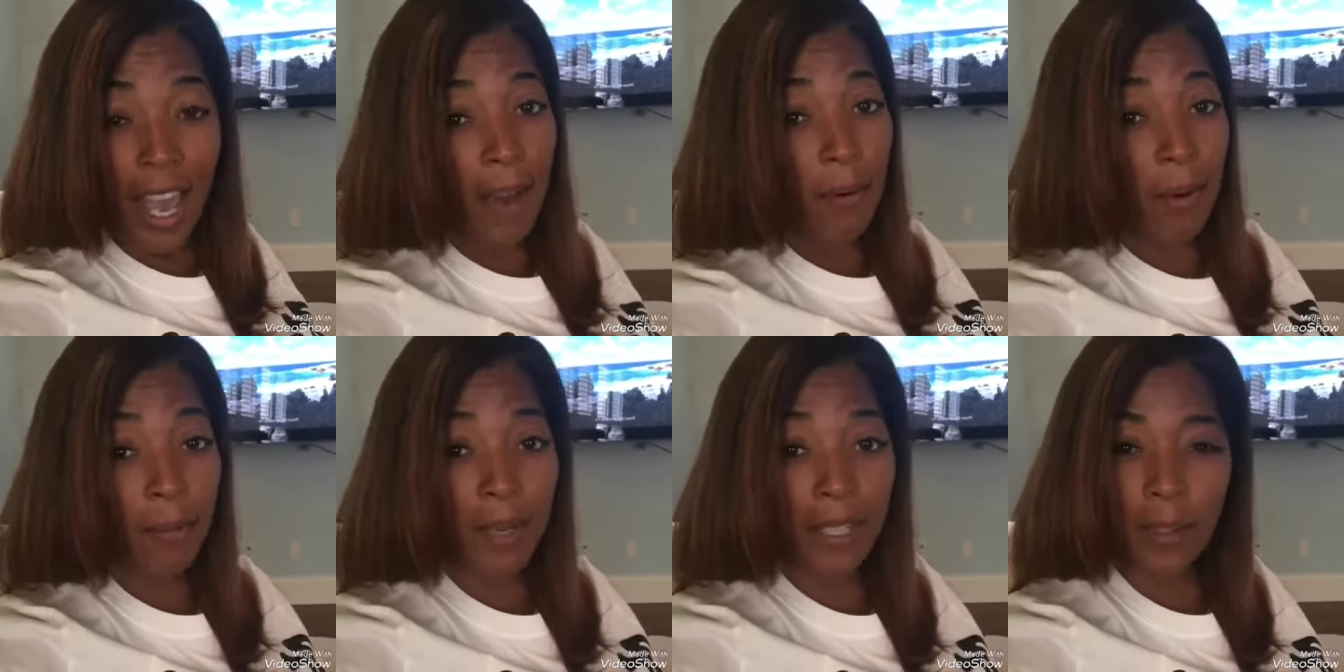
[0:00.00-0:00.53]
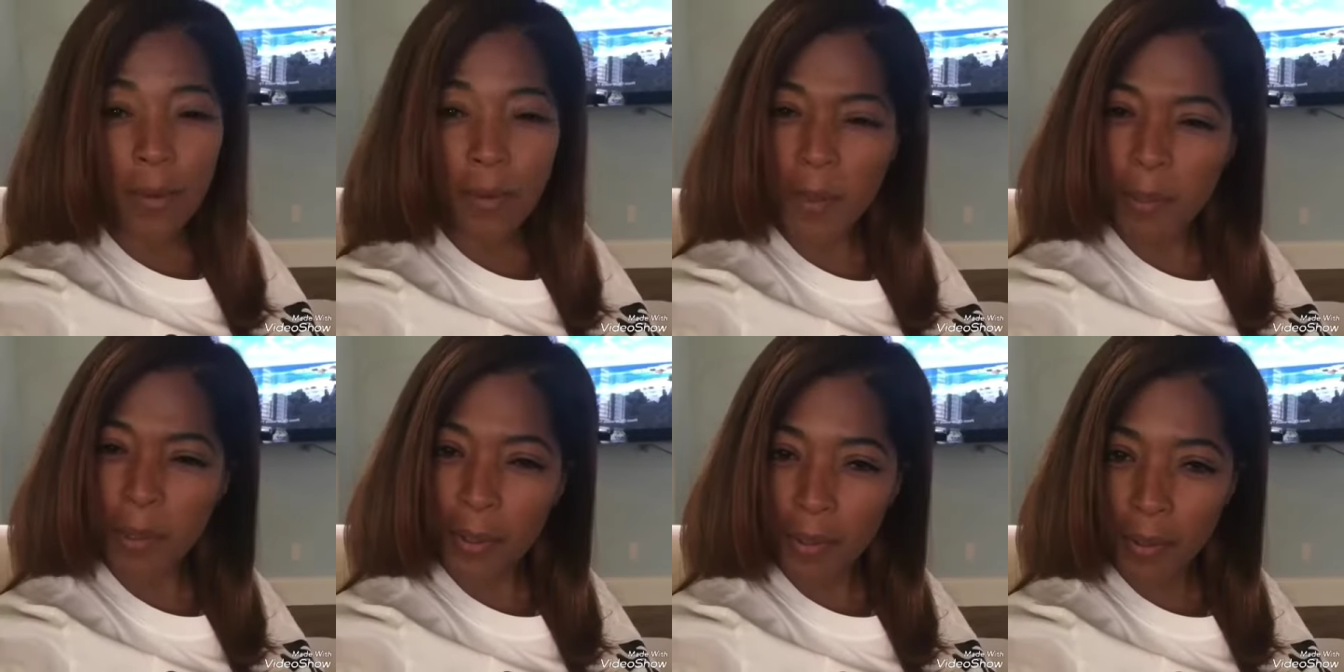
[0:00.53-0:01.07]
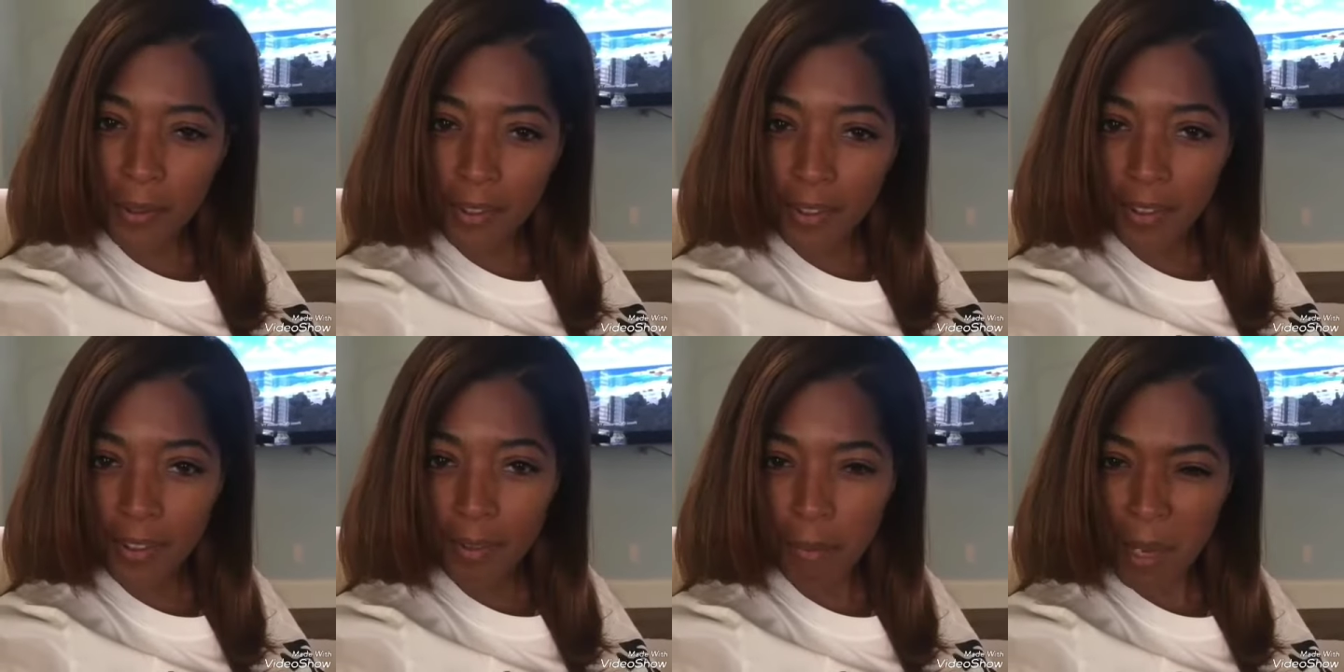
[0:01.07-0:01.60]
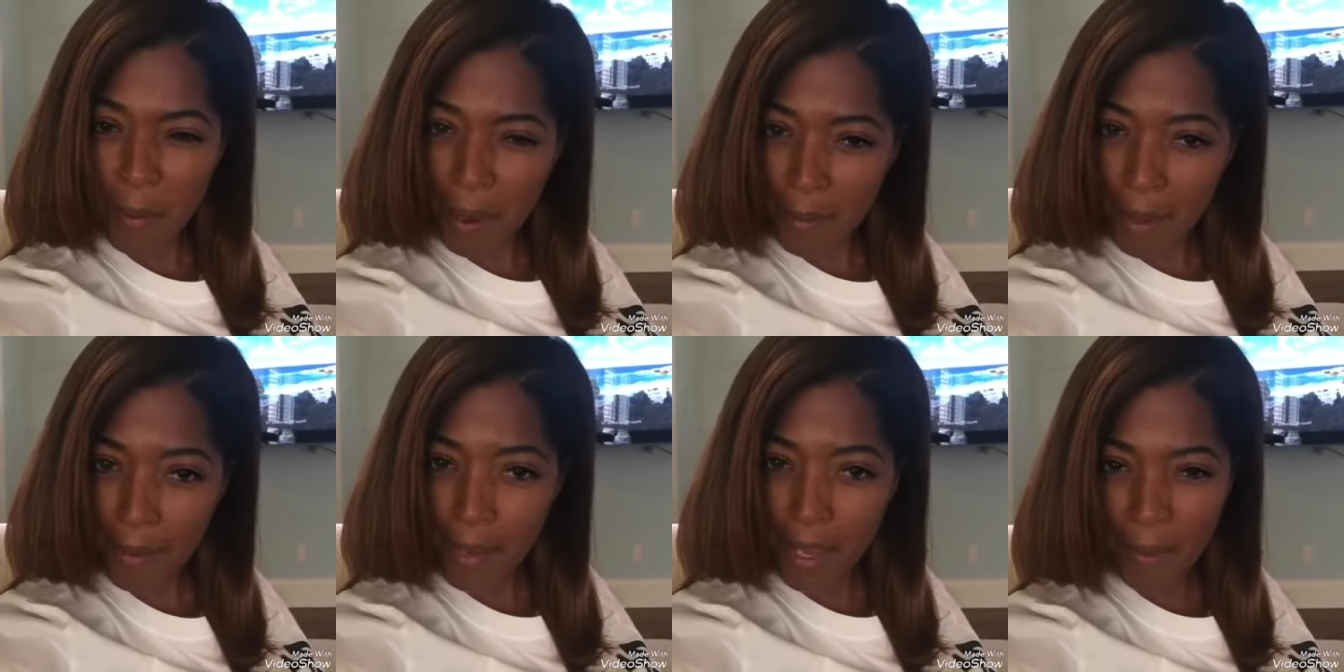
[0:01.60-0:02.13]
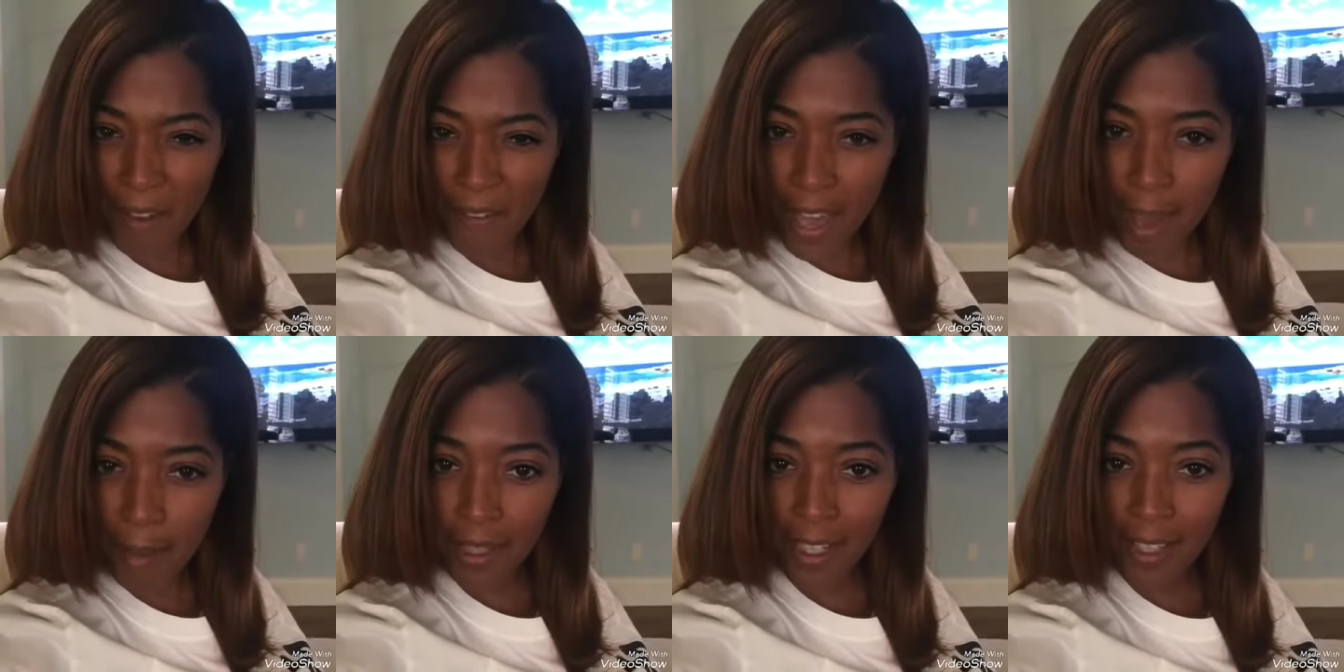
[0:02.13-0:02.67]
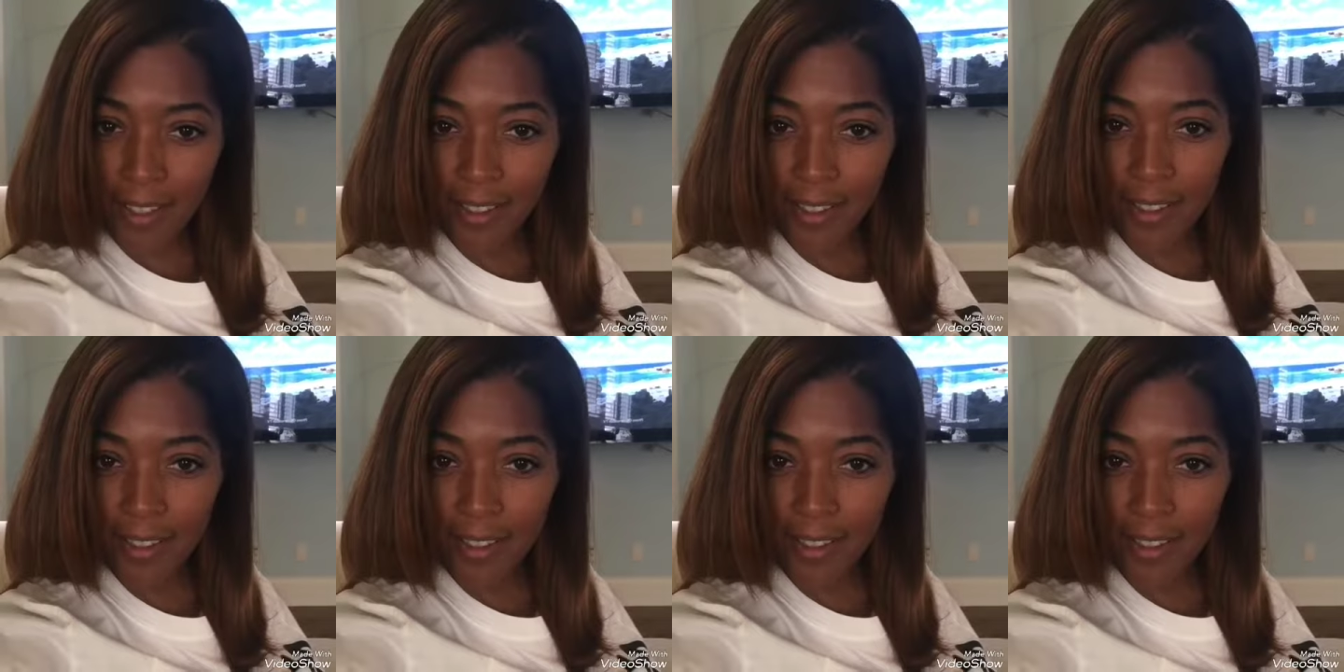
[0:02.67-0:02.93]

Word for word: and we're going to be at swimming pools, me and my mommy and my family.